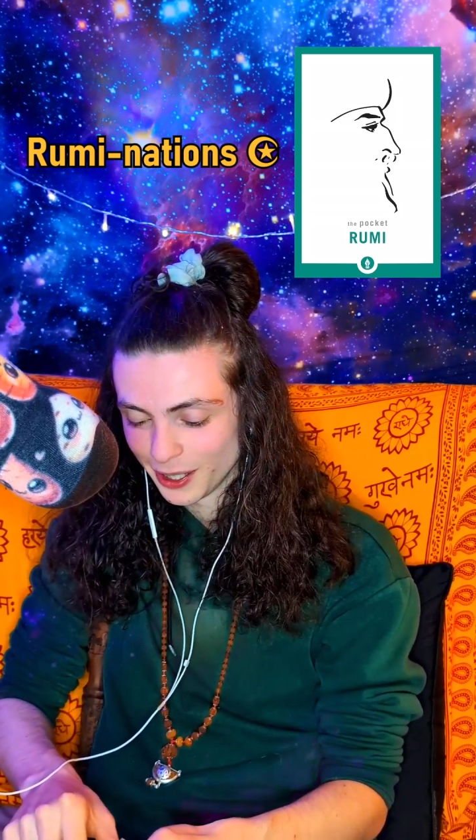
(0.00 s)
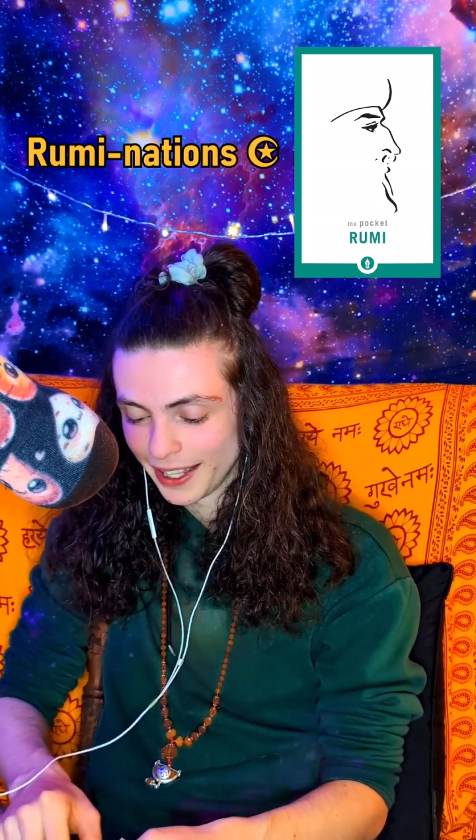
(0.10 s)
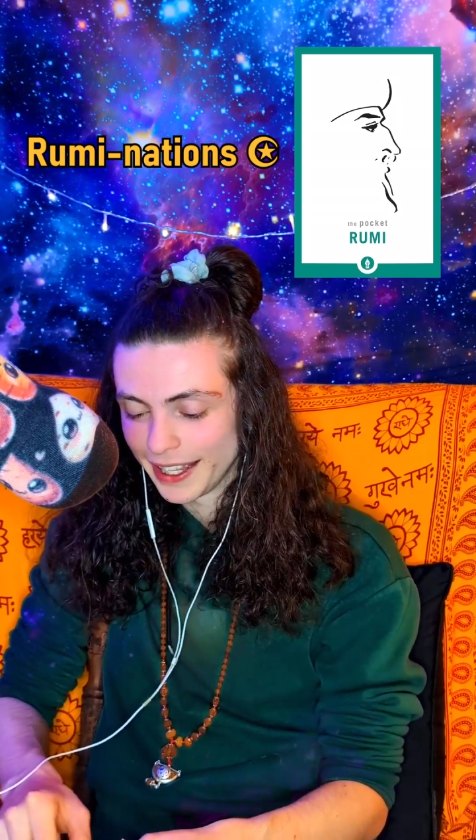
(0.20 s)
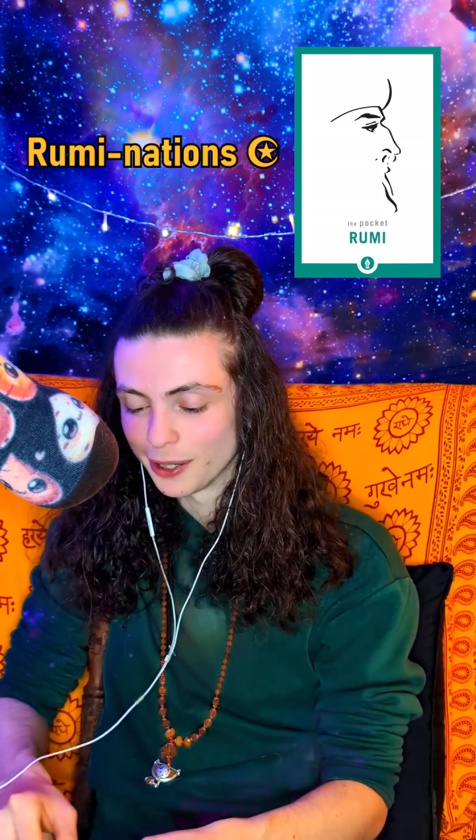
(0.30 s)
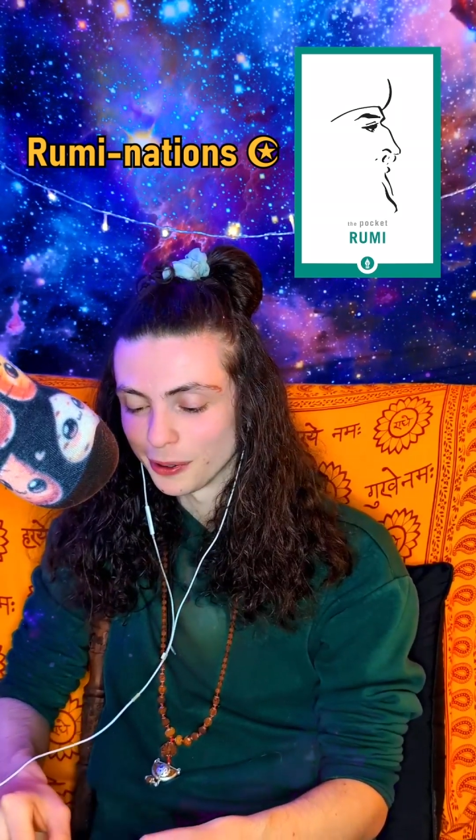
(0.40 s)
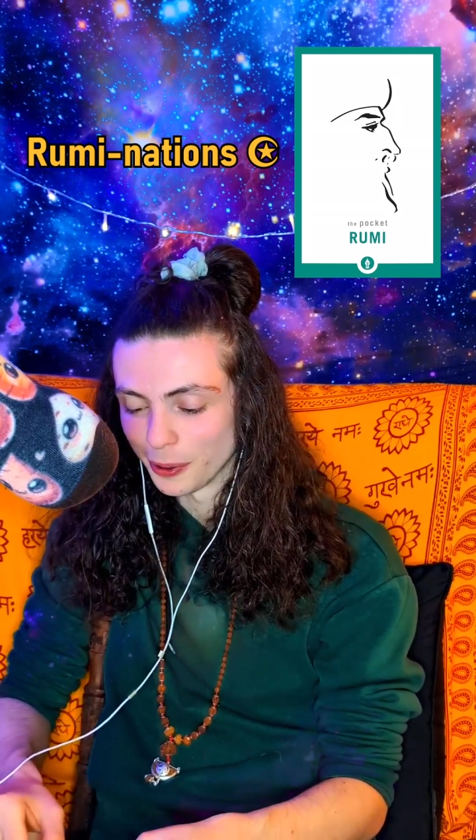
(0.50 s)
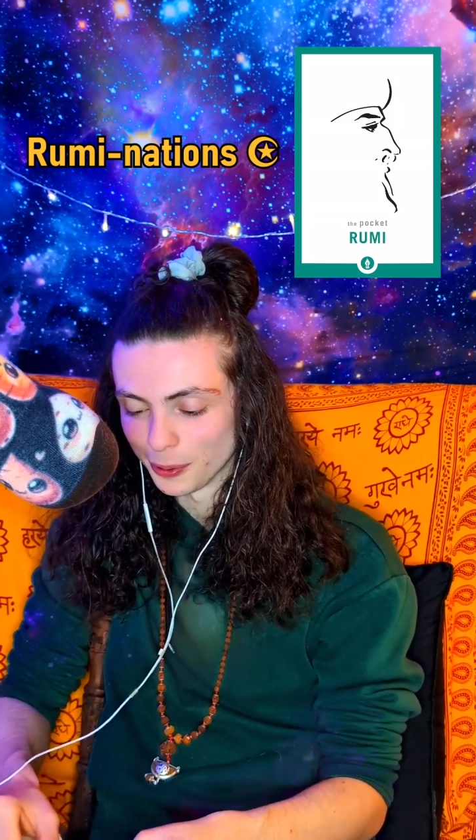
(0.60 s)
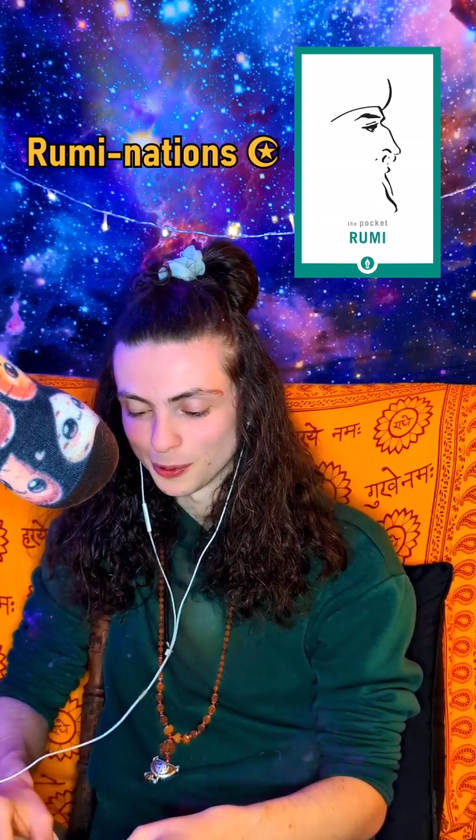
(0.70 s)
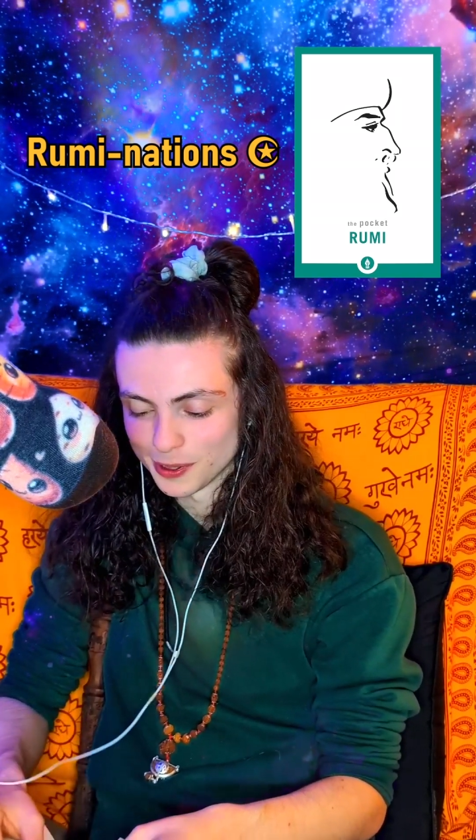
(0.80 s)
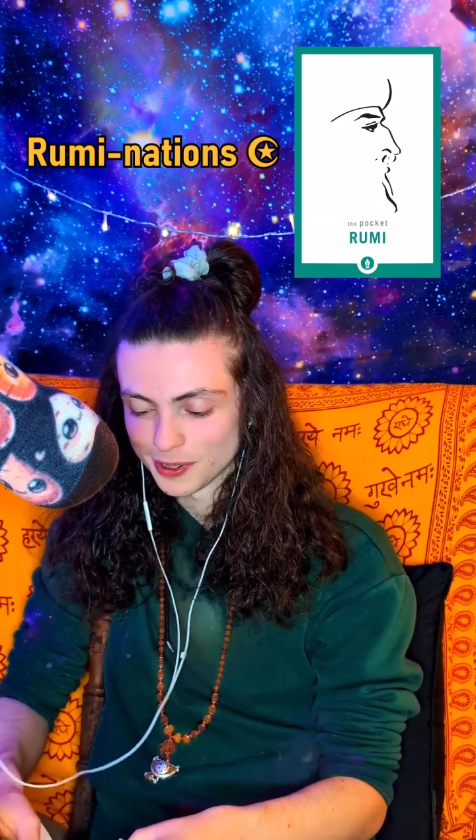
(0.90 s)

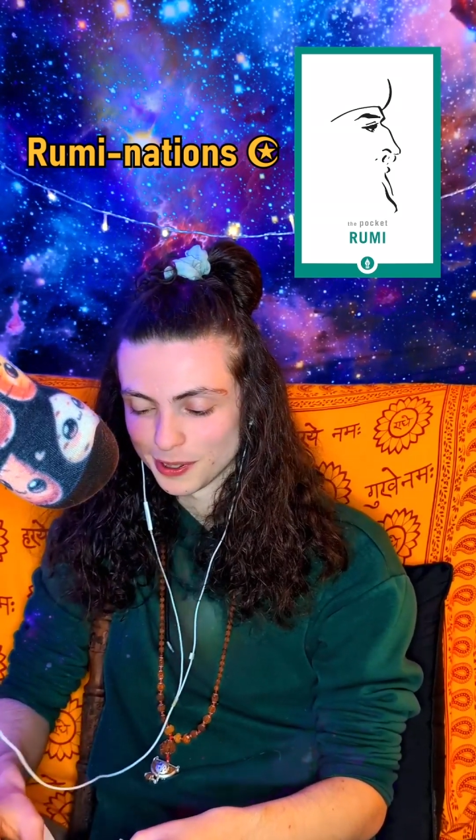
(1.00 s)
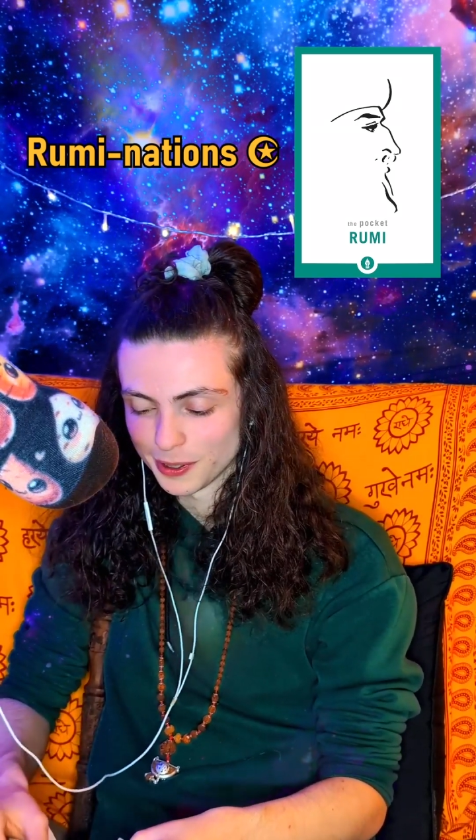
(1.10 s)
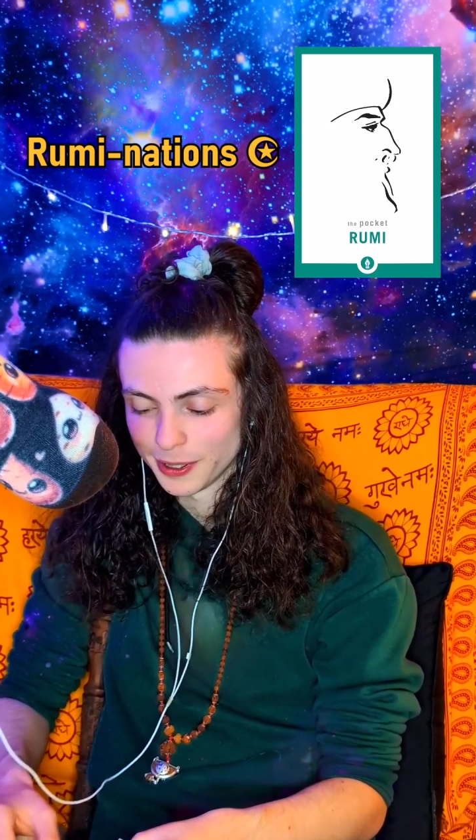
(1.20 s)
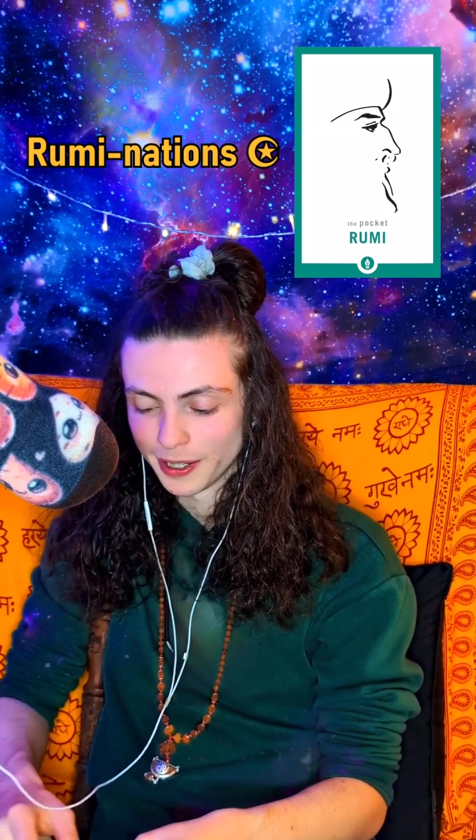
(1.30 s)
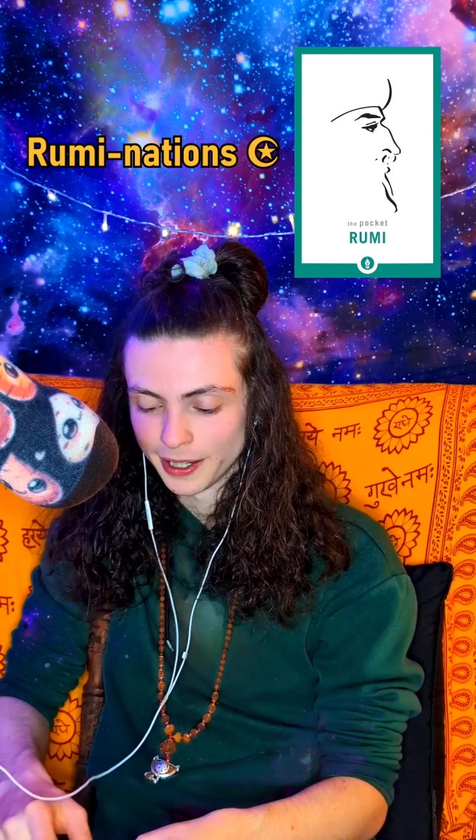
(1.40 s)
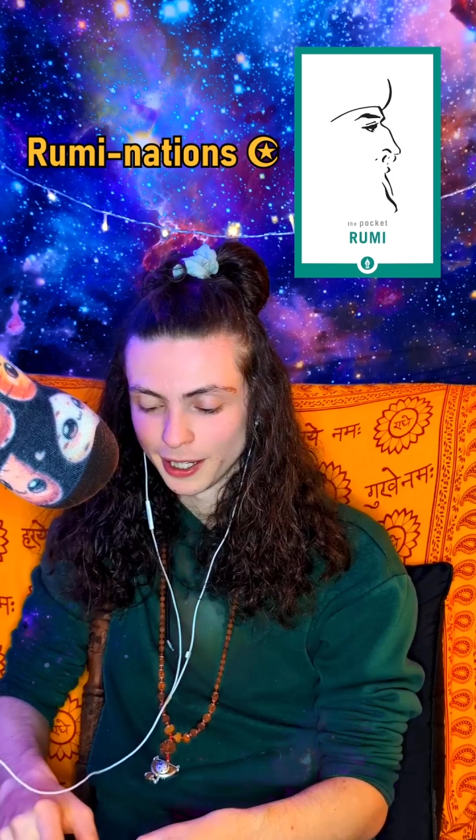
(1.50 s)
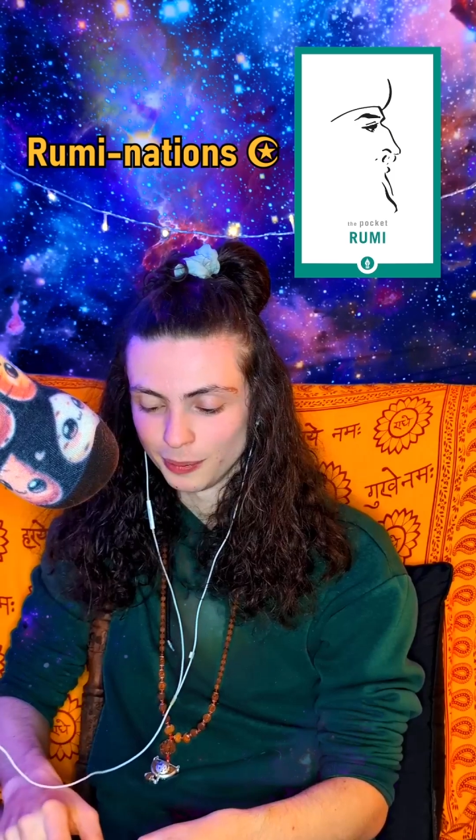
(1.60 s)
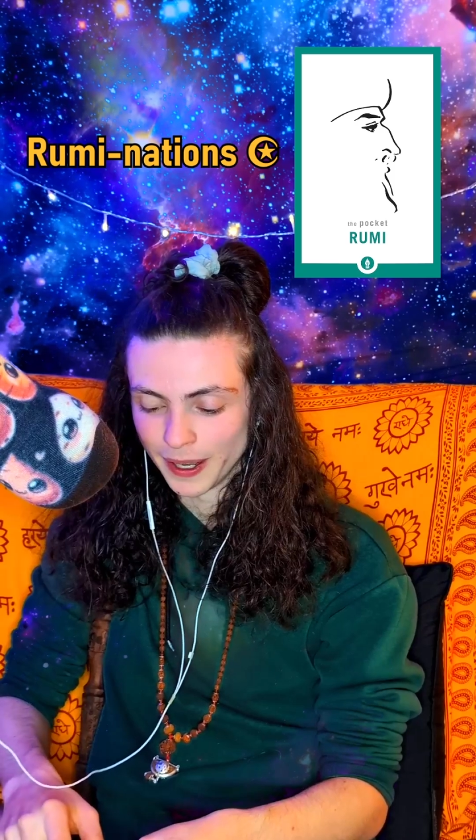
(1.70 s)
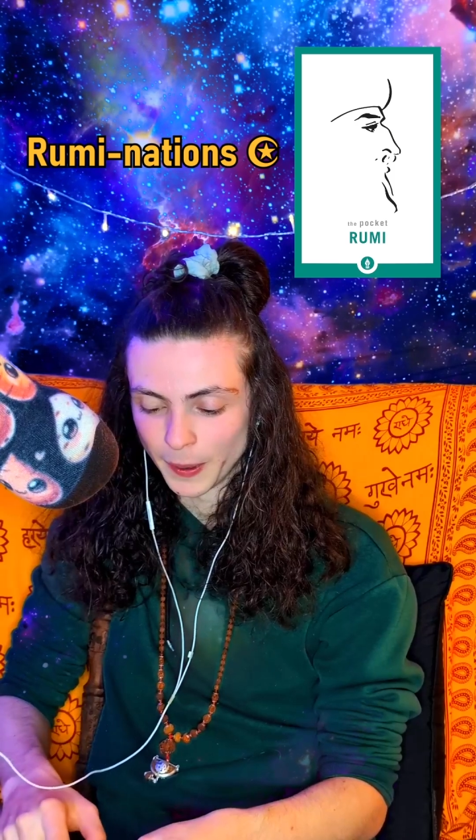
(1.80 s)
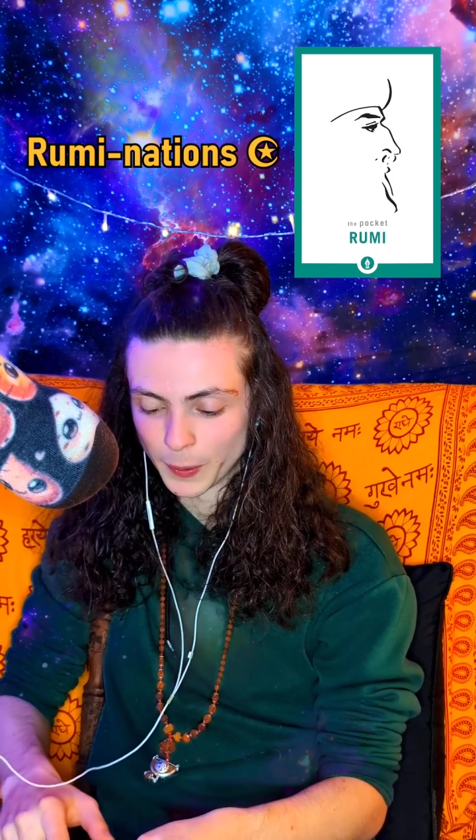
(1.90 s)
Heroes
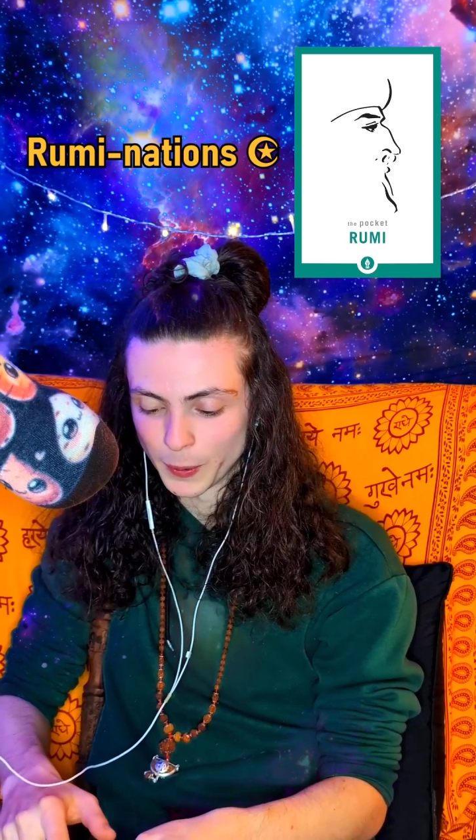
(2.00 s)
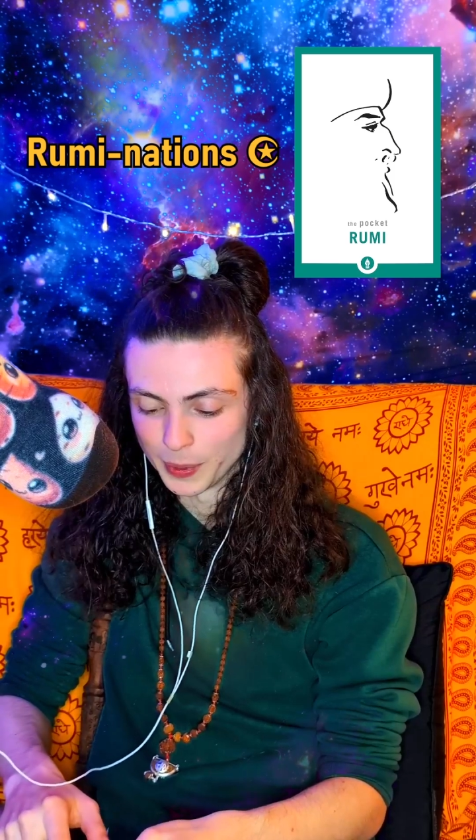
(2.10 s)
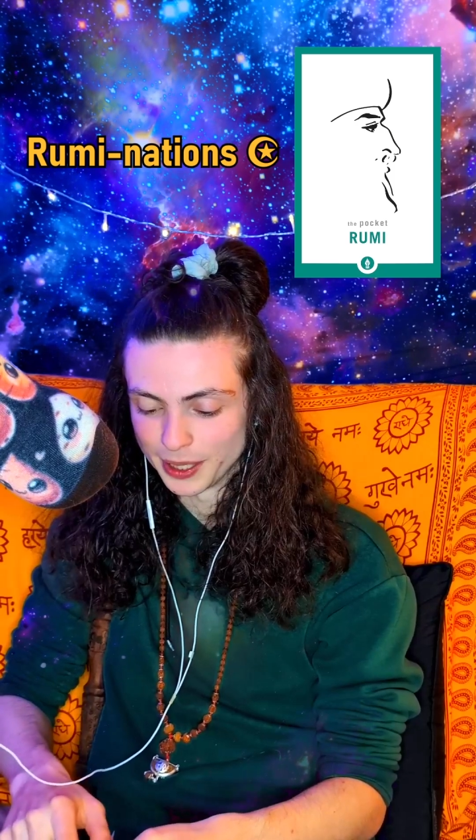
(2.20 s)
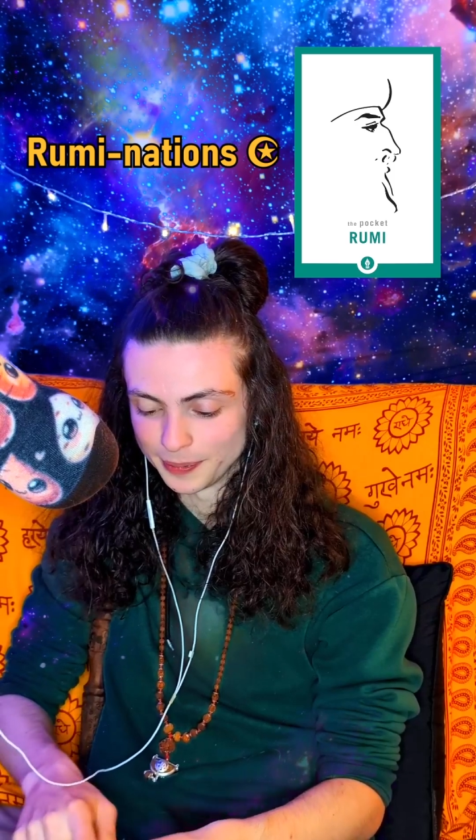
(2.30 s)
by Rumi.